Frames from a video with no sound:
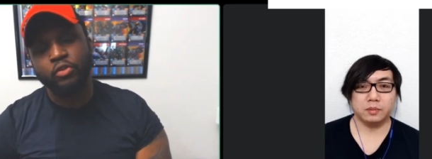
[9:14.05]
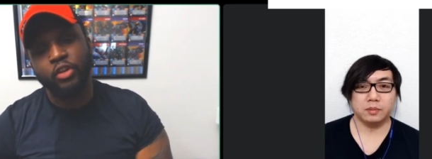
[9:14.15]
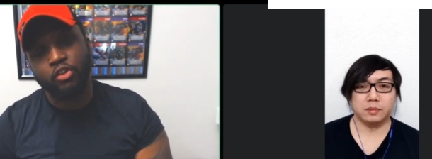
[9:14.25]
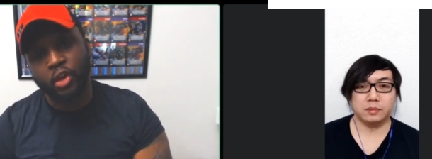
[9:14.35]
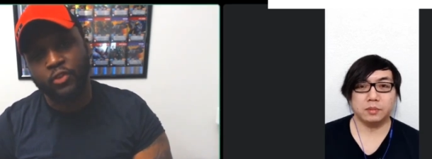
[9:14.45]
Speaker 1: the
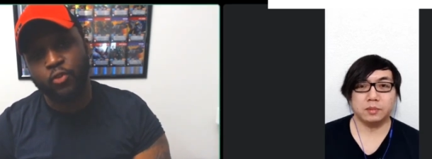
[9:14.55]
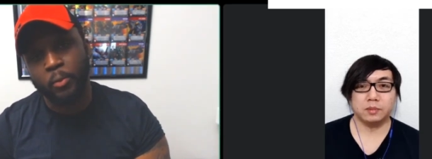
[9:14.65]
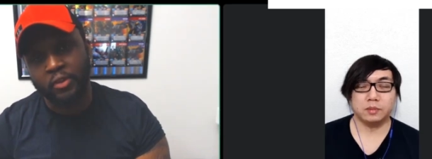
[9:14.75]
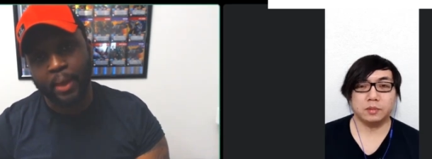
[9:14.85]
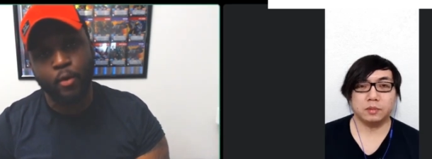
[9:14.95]

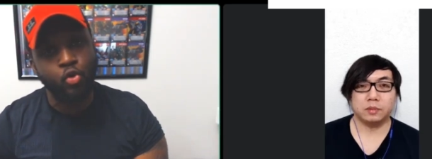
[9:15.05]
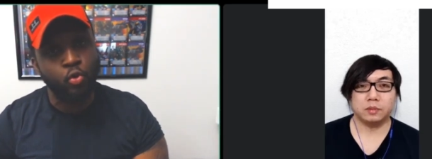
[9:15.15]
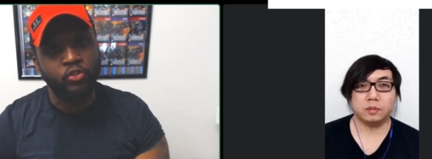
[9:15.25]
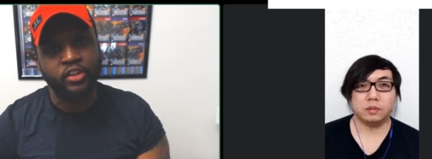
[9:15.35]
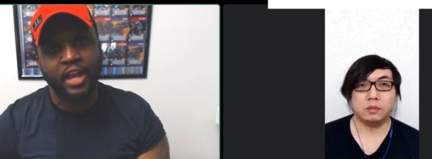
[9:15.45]
Transformers game? Who
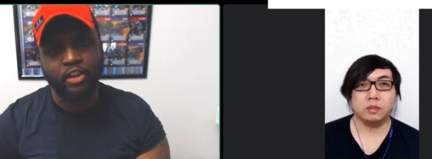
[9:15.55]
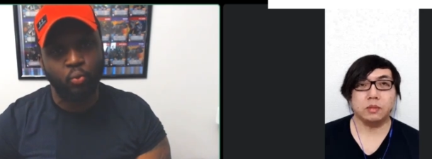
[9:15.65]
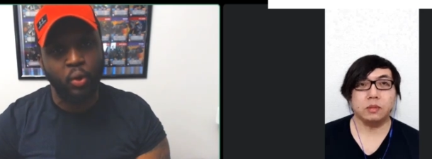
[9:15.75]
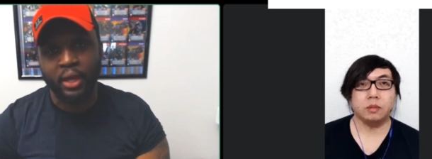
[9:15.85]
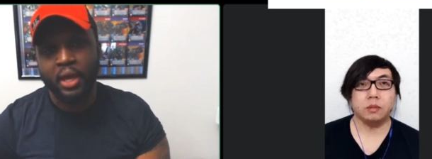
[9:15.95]
slash
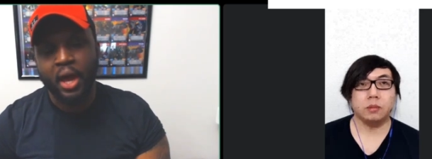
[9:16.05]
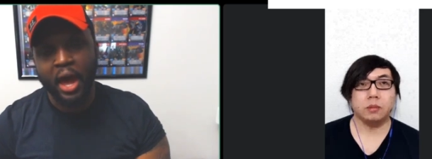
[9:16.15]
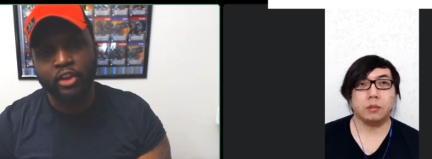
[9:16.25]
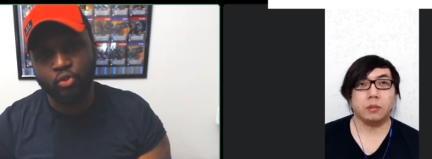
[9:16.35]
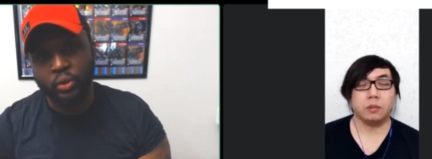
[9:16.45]
what? How
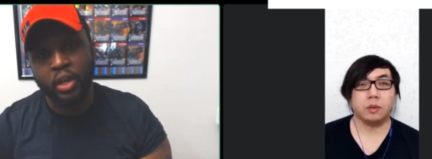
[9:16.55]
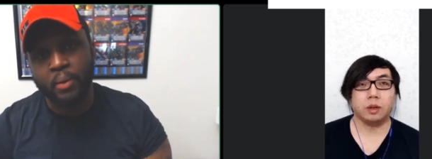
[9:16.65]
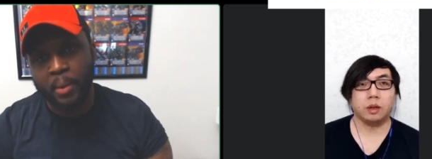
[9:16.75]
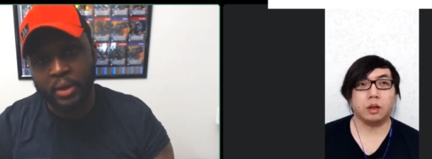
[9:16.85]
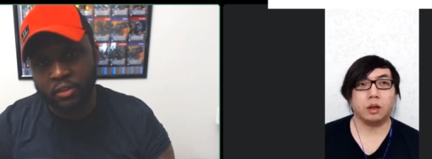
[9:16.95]
did you end up
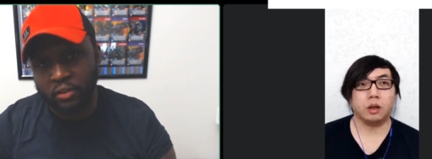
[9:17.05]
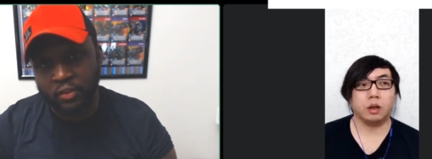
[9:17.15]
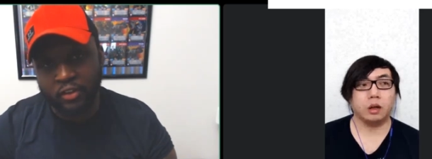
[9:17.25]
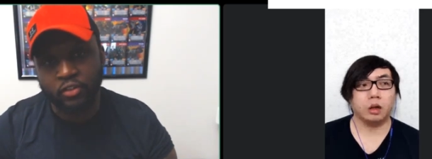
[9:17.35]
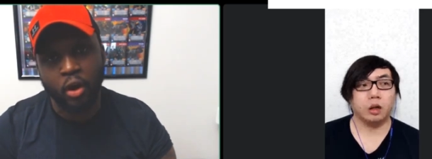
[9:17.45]
coming into
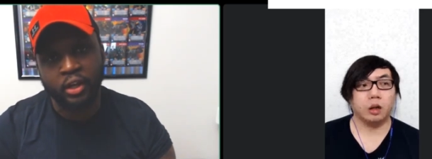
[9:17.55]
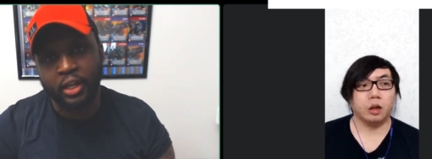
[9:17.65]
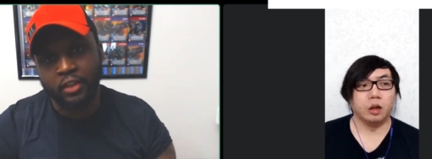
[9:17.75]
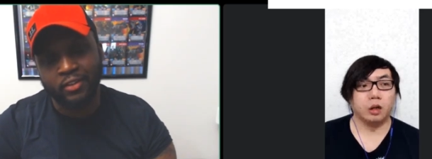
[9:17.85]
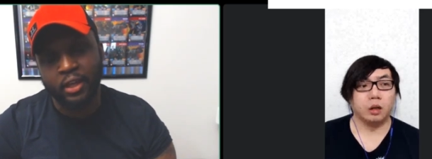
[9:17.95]
this card game,
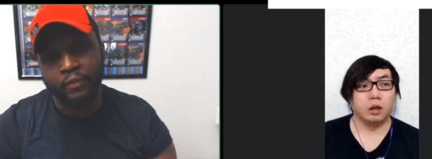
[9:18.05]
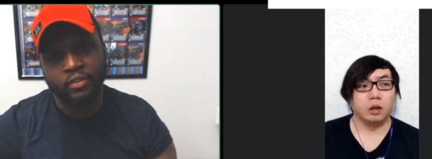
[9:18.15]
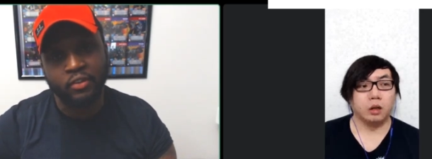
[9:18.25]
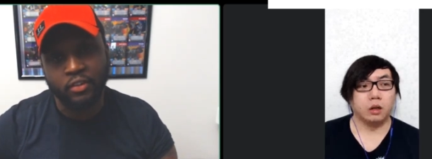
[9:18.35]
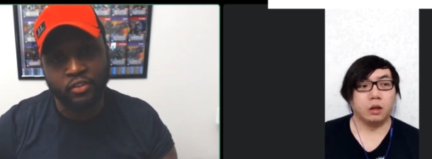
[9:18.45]
the
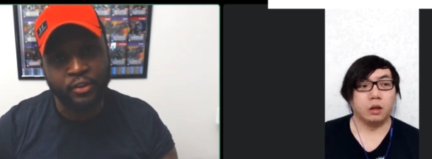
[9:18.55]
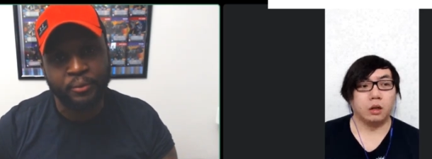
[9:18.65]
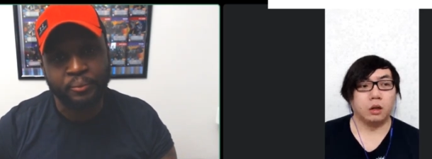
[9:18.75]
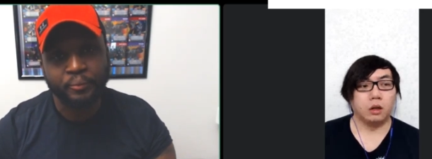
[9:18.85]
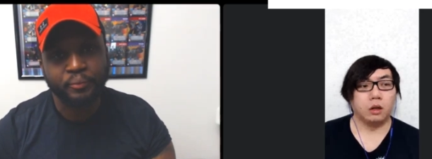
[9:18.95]
TFTCG?
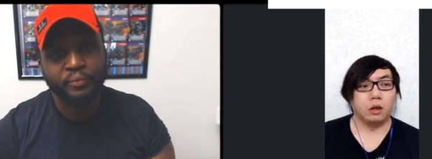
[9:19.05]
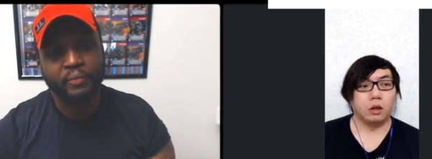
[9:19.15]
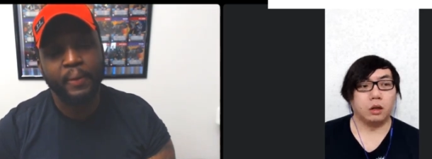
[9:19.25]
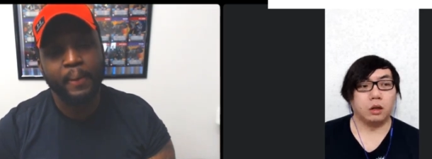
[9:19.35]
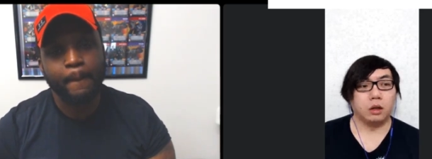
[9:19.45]

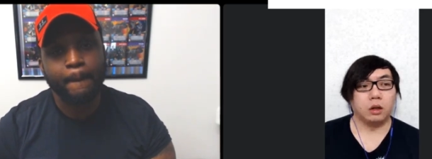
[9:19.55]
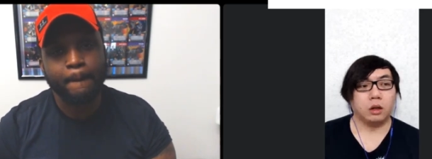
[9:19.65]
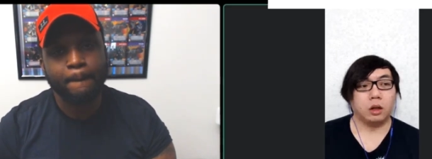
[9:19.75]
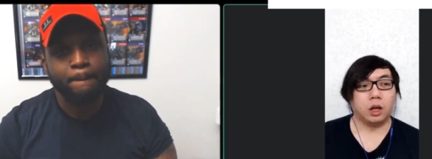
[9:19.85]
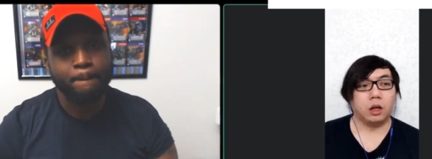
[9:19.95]

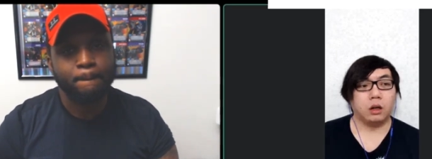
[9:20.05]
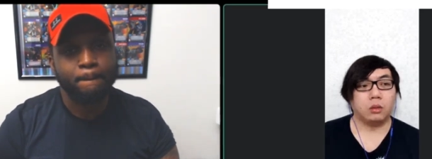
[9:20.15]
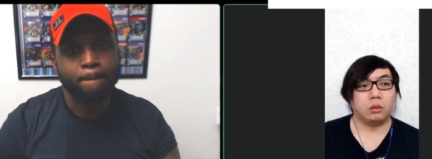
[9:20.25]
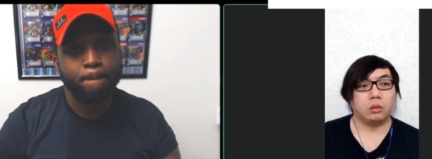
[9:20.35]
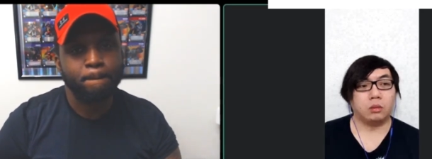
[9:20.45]

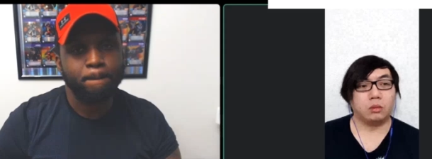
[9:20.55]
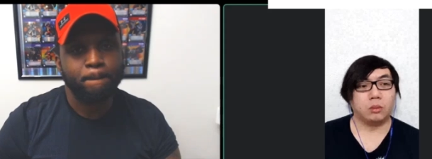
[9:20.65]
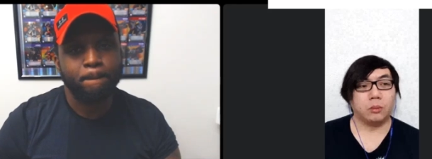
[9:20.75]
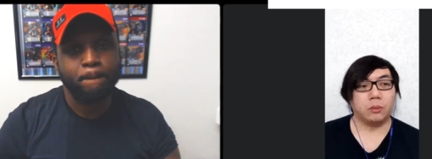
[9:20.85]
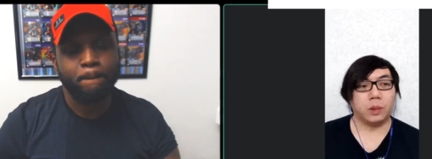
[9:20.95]

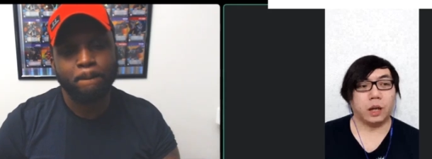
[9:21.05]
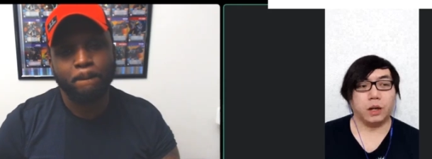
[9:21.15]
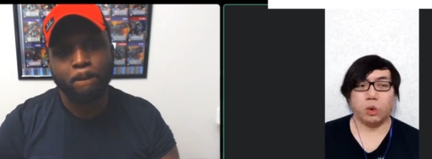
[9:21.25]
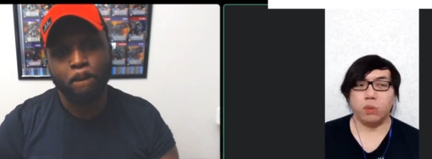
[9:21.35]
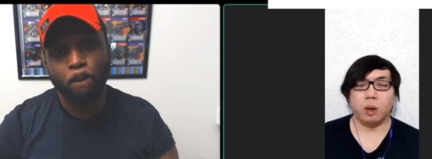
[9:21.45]
Speaker 2: Um,
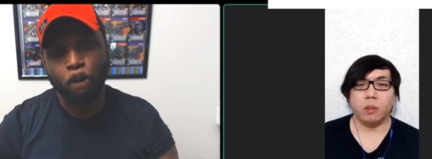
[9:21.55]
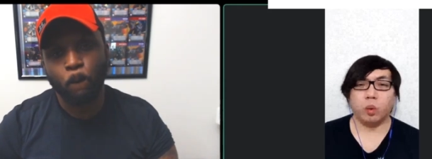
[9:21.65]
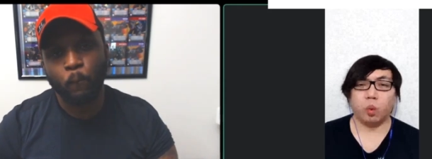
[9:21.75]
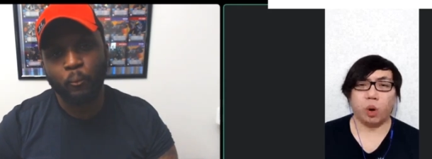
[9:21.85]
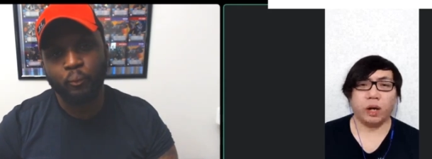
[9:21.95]
I don't
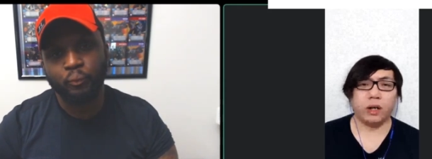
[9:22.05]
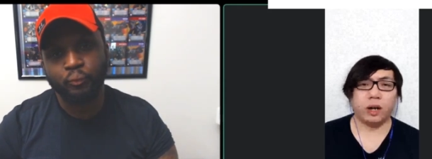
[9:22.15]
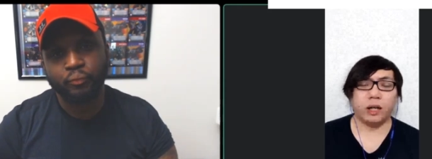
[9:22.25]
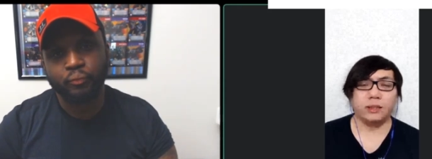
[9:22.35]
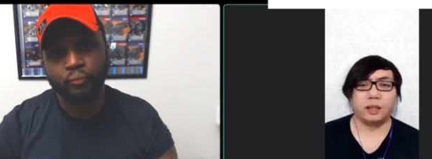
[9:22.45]
remember
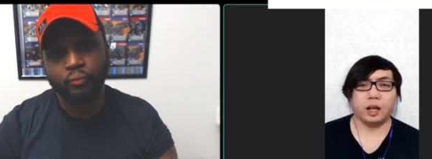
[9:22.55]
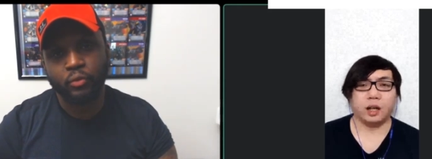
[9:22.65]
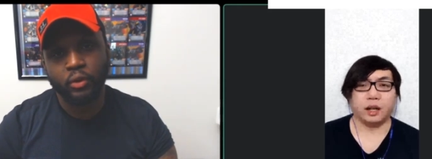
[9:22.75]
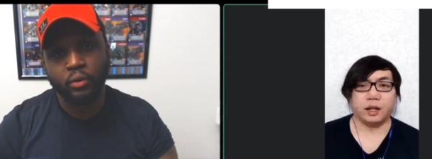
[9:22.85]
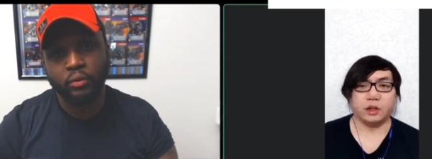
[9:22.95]
where I
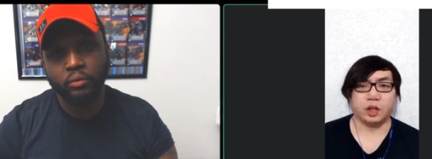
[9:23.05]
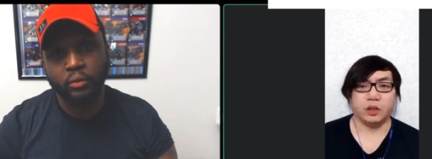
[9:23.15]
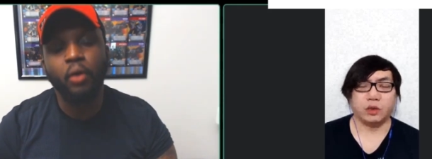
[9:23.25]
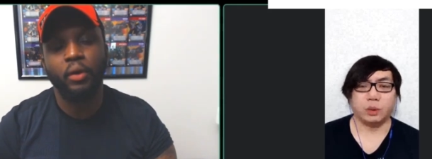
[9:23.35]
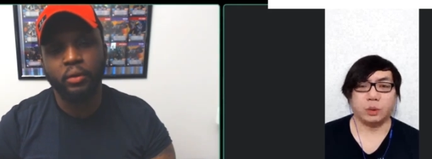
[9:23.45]
saw that
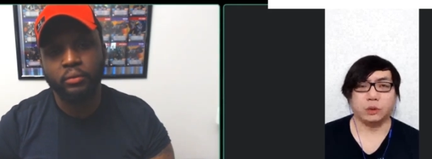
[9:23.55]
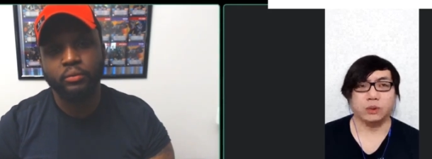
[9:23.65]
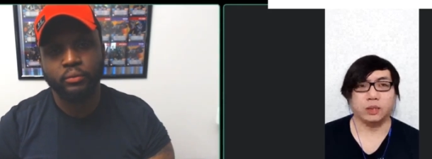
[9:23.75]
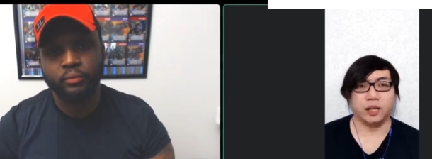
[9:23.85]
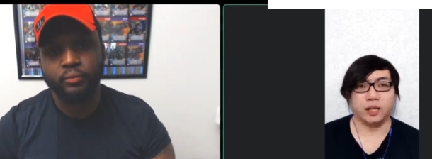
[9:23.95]

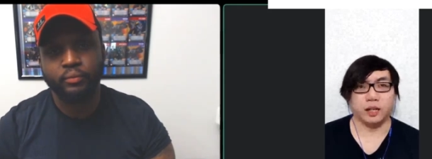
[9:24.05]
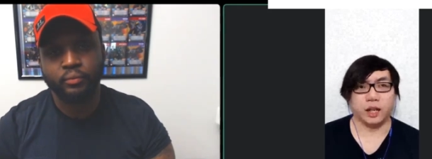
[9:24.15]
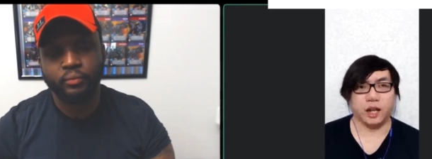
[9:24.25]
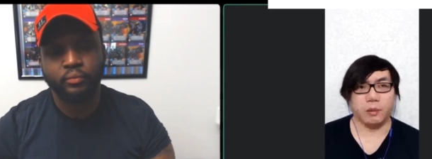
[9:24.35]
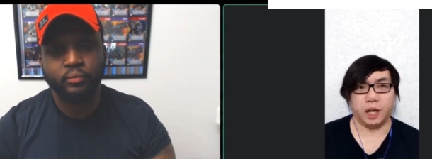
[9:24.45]
Transformers was getting
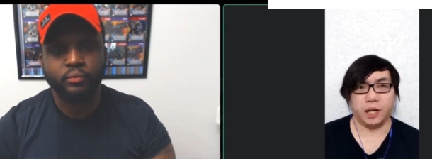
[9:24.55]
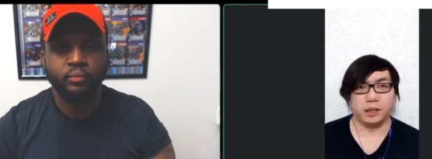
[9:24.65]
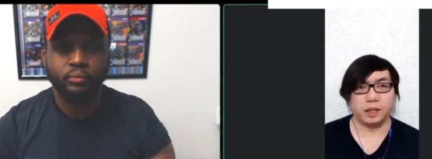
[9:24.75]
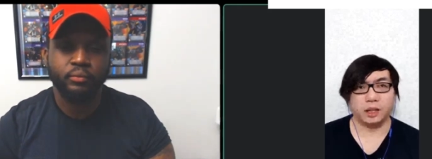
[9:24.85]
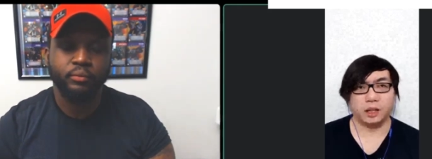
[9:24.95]
a game, but
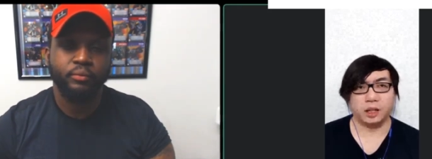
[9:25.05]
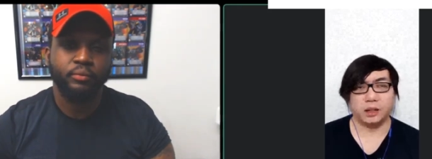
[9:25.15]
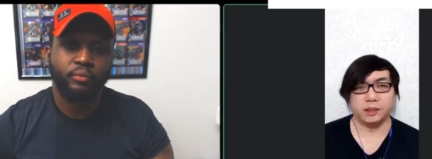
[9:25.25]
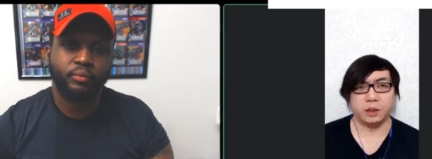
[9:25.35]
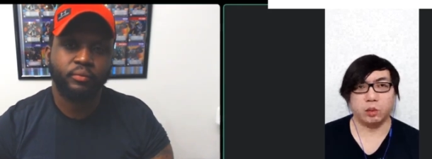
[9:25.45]
I saw
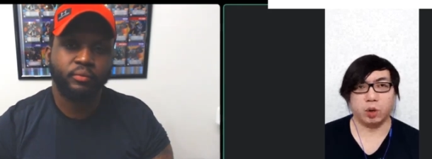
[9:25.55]
on some